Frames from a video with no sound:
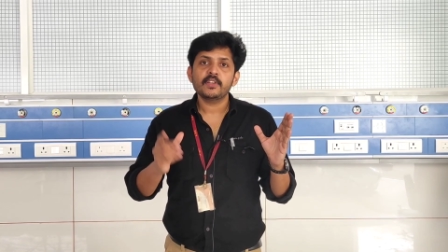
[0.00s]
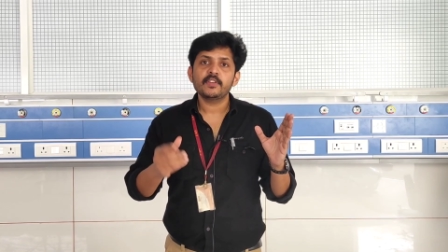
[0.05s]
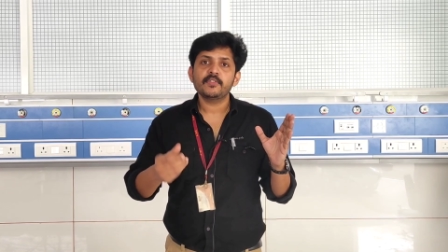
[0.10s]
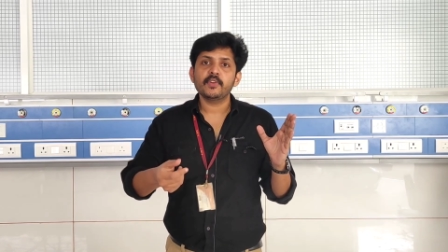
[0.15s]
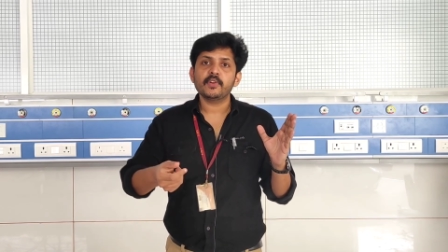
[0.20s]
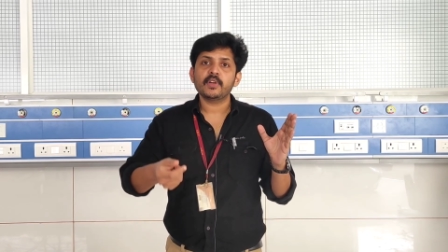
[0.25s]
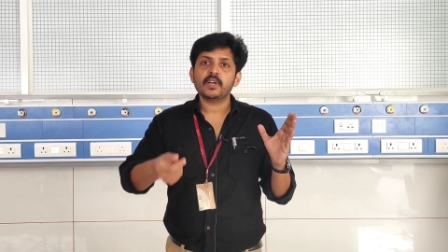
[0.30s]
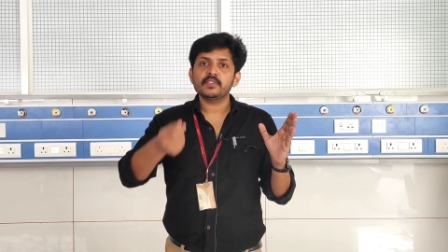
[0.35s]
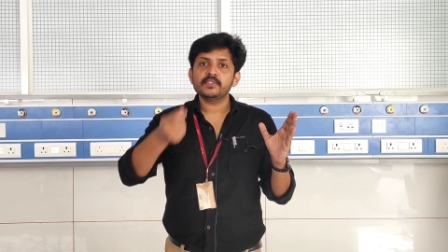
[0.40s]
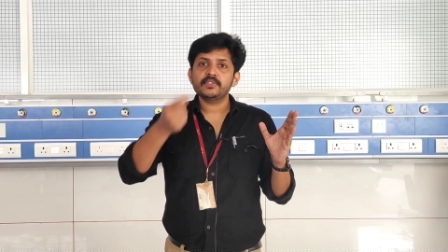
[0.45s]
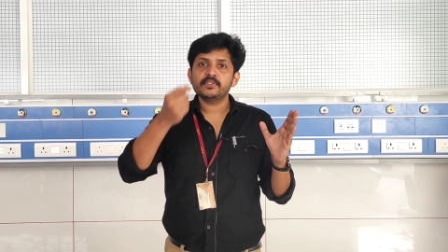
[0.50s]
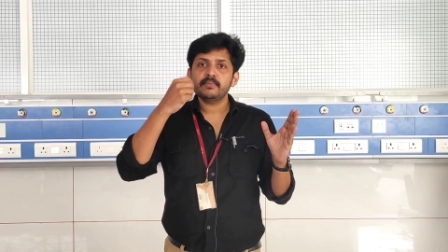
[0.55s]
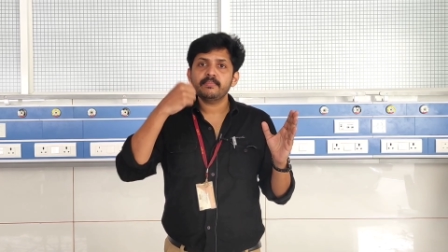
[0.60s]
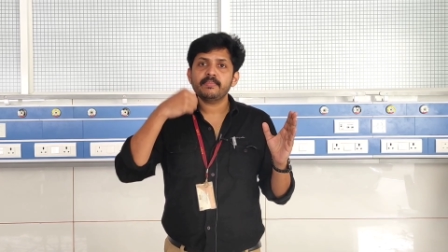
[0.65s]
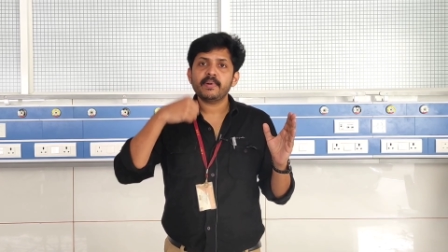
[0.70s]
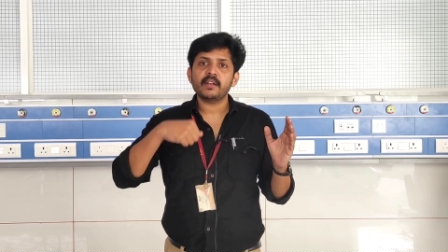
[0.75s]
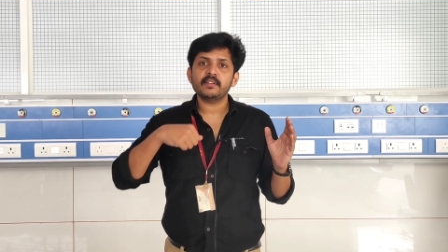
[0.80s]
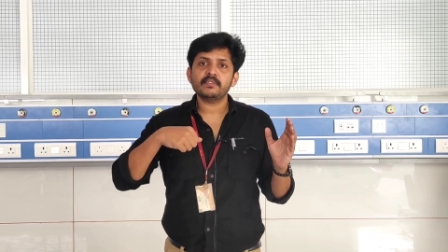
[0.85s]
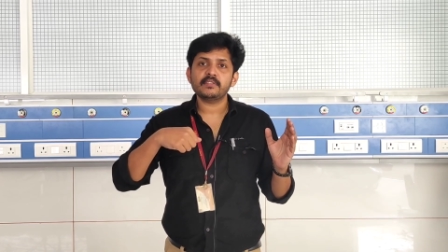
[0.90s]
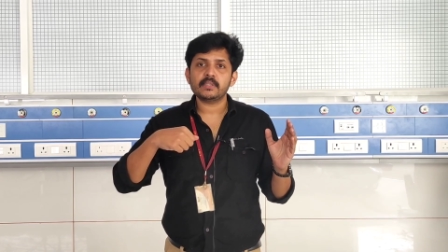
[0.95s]
If you consume
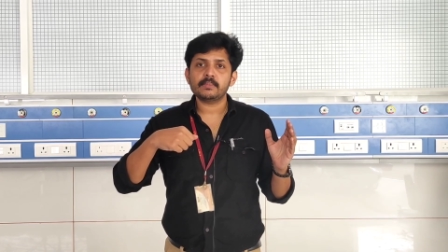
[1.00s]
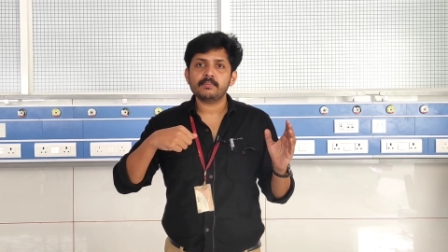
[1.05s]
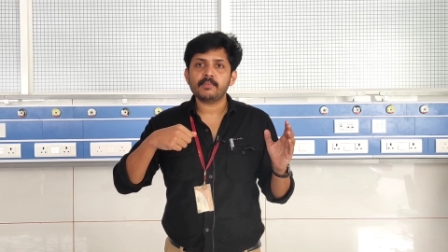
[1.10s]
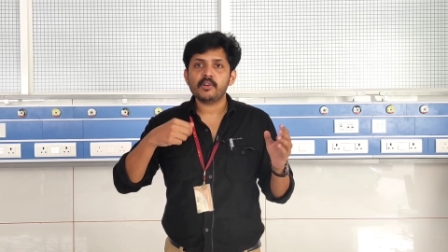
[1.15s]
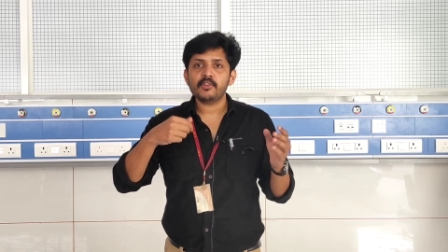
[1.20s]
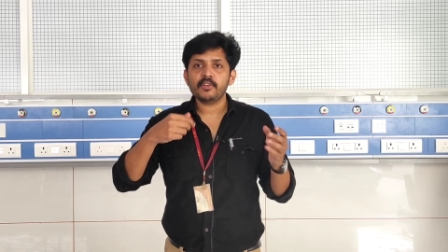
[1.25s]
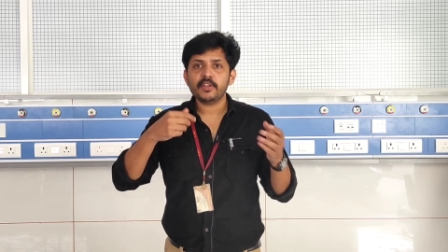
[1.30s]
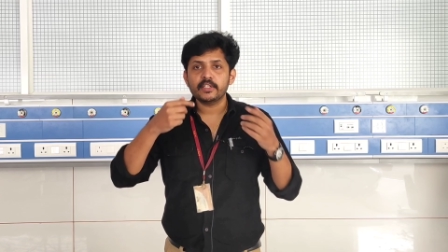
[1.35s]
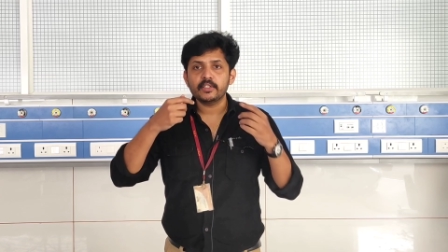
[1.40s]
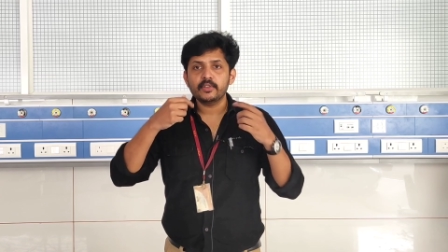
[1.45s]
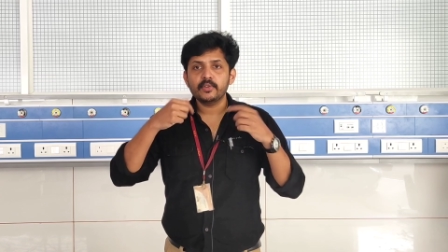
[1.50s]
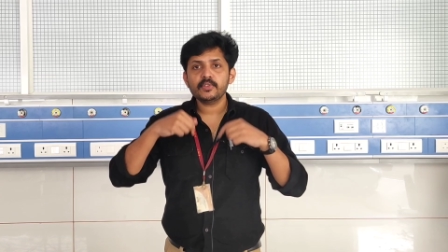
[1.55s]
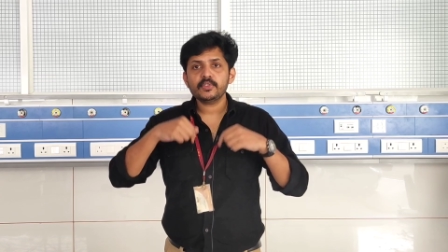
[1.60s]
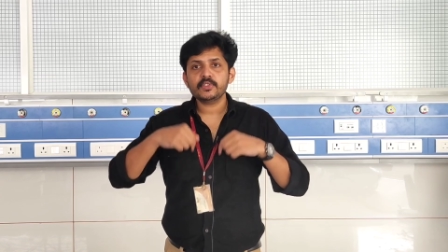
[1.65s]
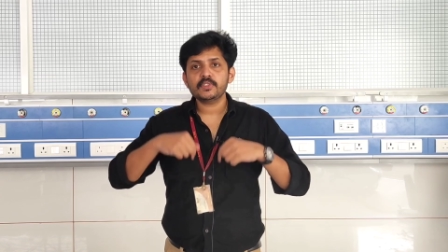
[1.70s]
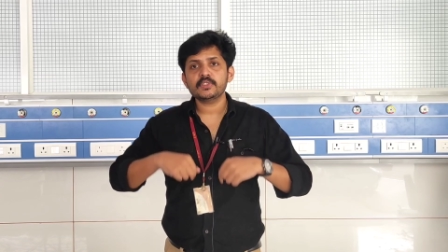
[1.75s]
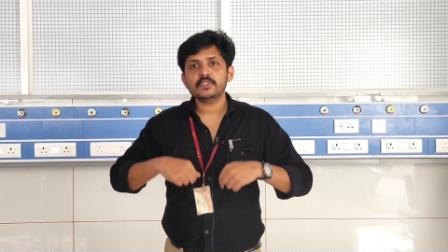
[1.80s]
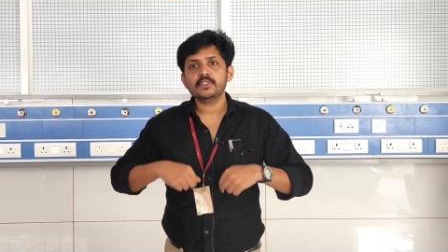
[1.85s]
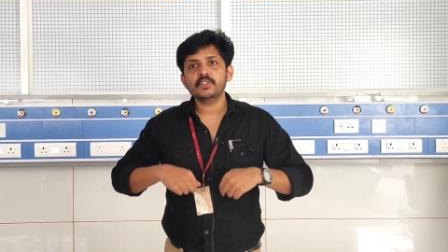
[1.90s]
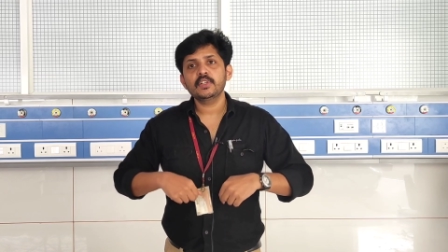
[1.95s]
paracetamol it
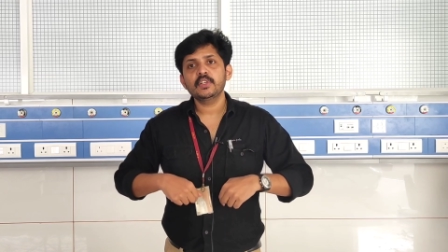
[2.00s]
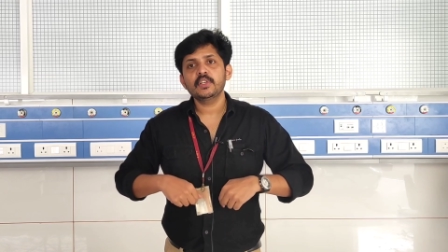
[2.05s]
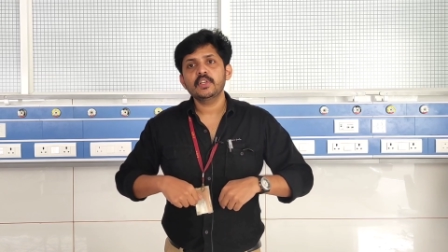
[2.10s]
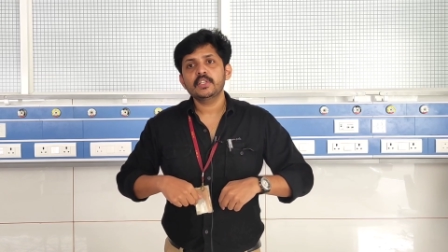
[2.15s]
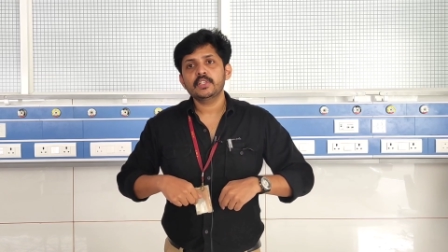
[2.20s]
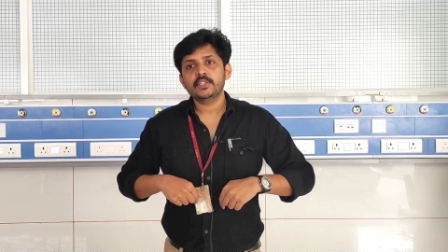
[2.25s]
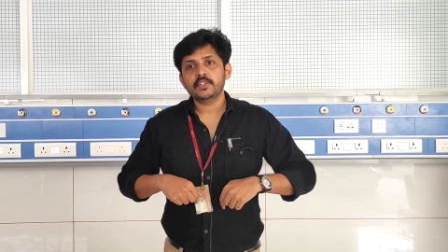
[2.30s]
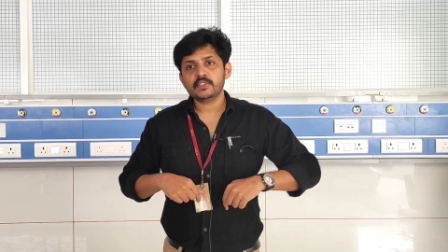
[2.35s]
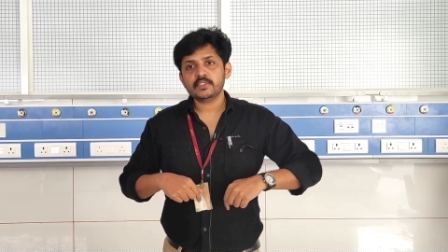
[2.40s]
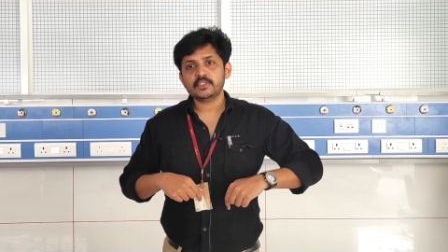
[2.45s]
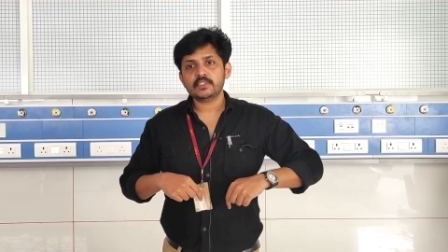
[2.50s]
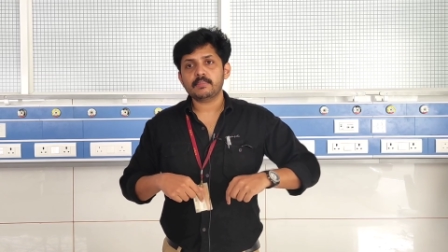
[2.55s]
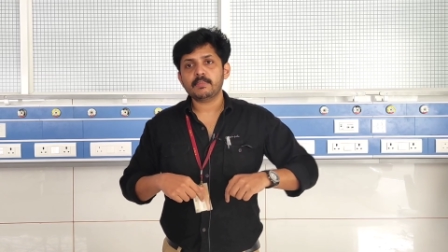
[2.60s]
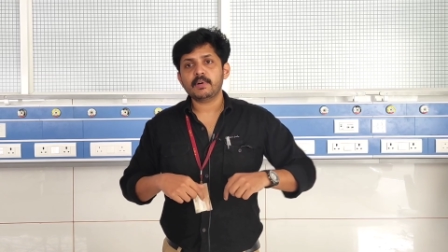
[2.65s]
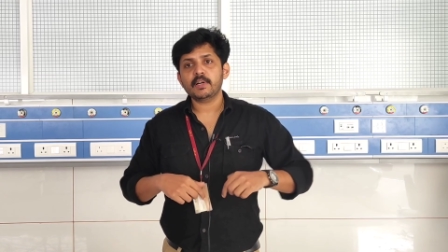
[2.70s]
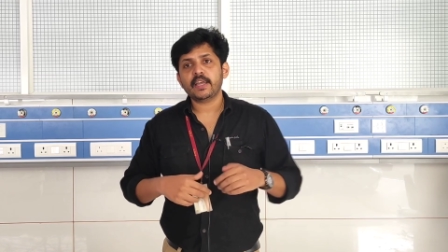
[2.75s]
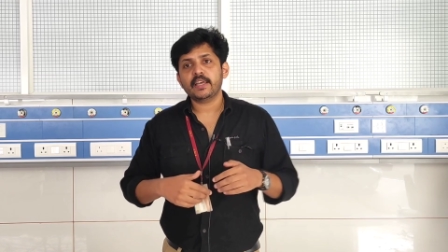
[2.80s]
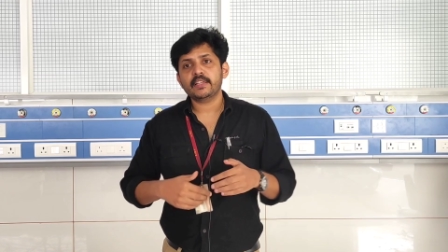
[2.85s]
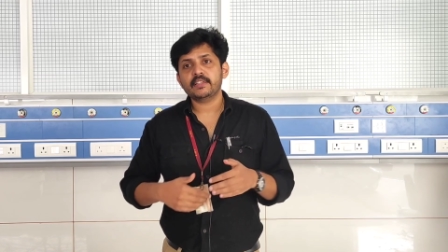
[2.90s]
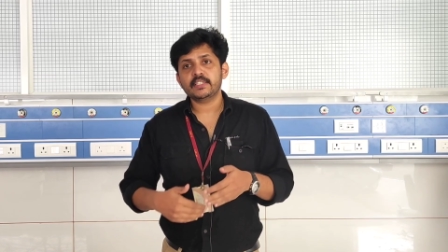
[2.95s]
goes to your
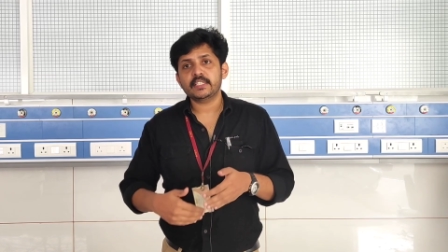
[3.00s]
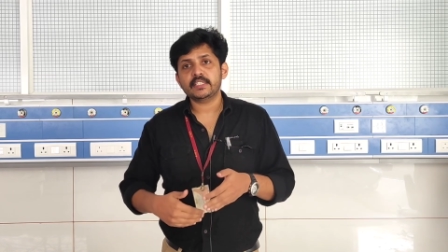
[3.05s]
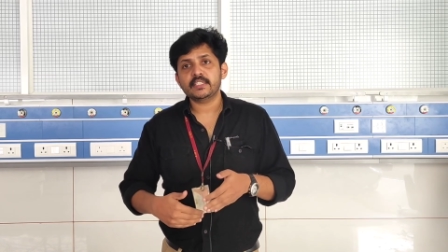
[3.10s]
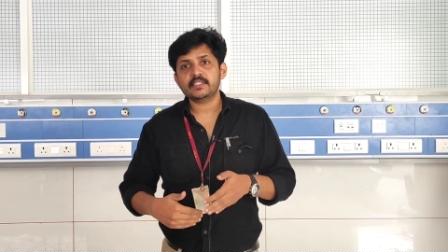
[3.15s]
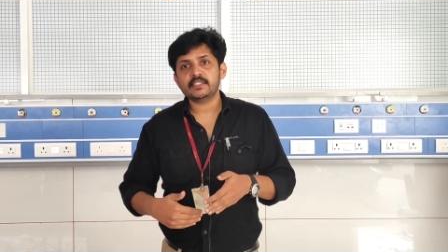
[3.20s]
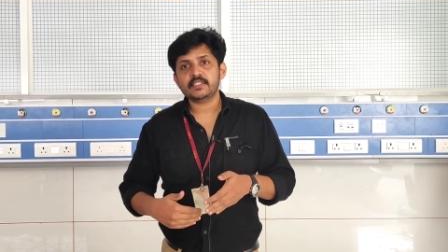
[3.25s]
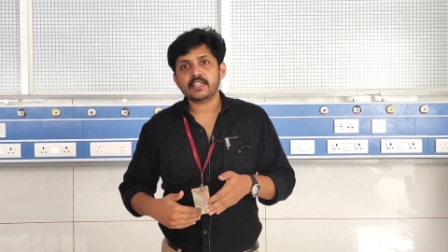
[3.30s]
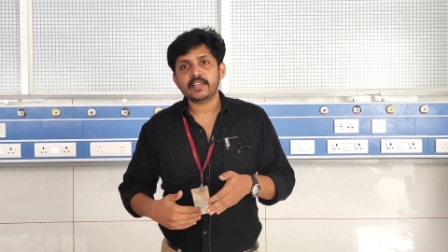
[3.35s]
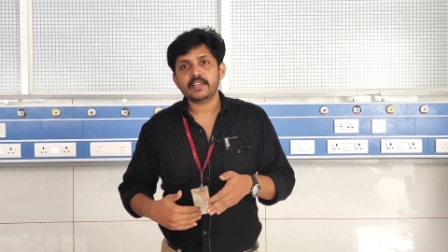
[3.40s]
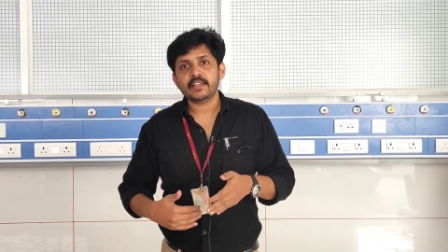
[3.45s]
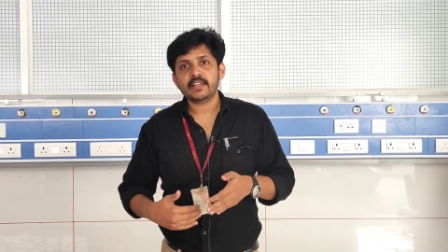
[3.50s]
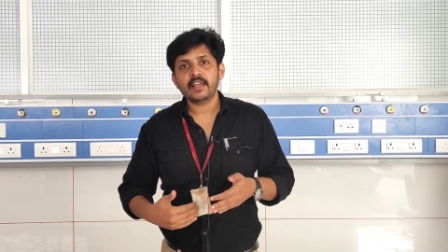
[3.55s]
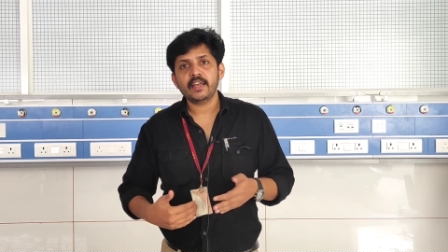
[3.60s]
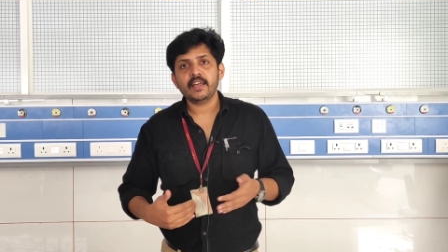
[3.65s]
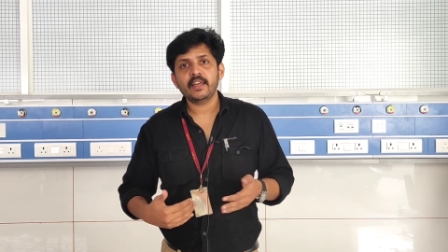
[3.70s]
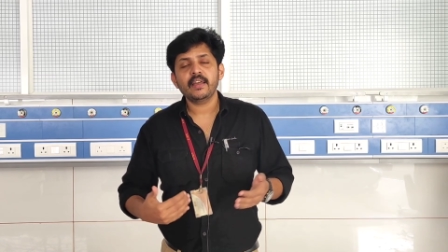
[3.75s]
stomach and intestine